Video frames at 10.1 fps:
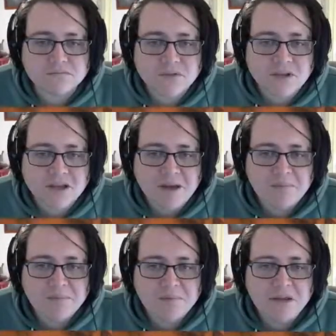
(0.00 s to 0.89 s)
Yep.
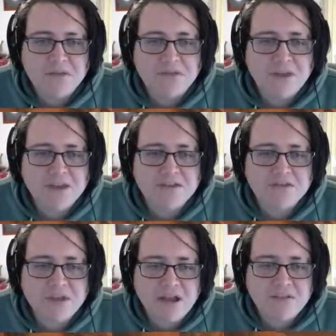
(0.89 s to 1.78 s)
Like the thing is,
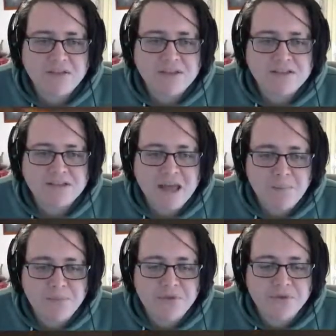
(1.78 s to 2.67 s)
at this
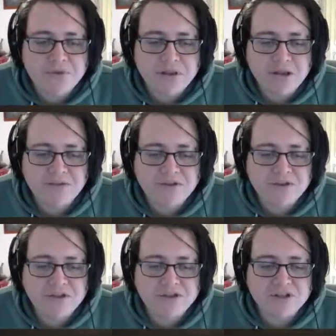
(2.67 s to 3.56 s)
depth, like if you
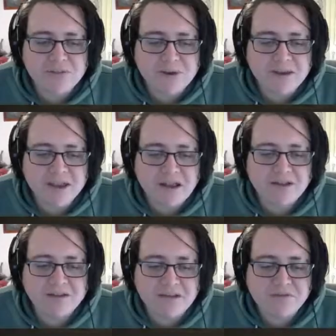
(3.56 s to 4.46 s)
can just about get
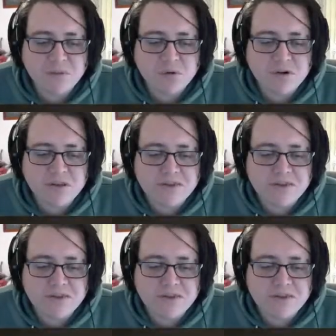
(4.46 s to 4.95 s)
underneath the water,